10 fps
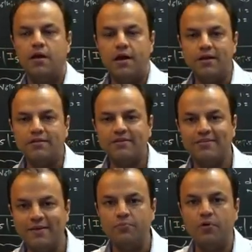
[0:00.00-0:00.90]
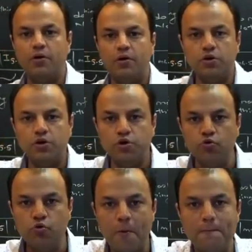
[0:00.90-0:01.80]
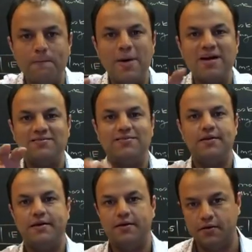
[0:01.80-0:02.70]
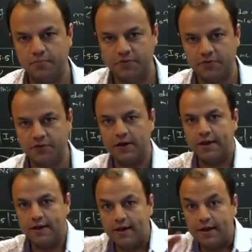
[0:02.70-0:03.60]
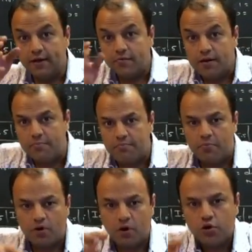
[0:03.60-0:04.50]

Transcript: In sim, you mask the interrupts. In rim,